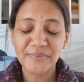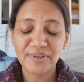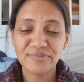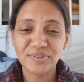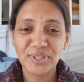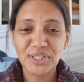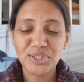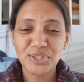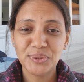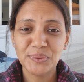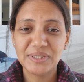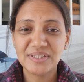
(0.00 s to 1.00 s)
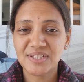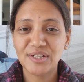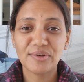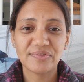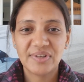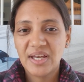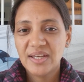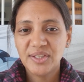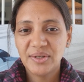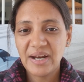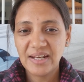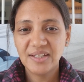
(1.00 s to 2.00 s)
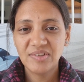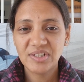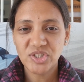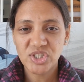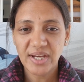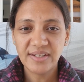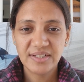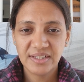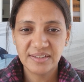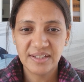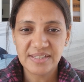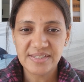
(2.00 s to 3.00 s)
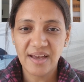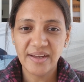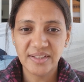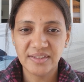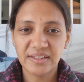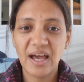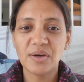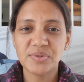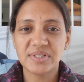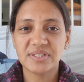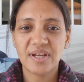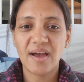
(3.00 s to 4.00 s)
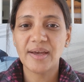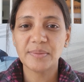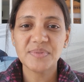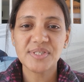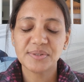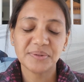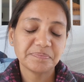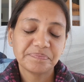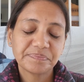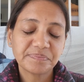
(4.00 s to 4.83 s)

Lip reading: if you need to, instead of you're anyway rejecting the anxiety 1,000 times. So,